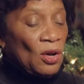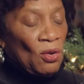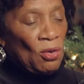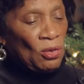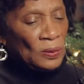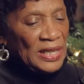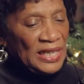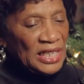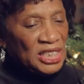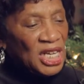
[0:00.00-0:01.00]
whole
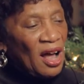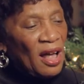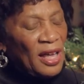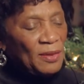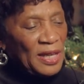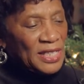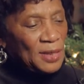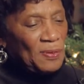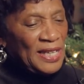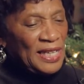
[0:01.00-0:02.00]
time
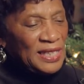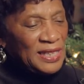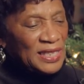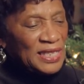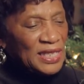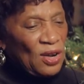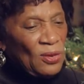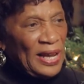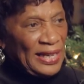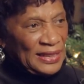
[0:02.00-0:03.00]
has been
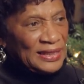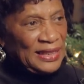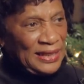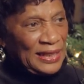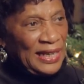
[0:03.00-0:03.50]
so hectic.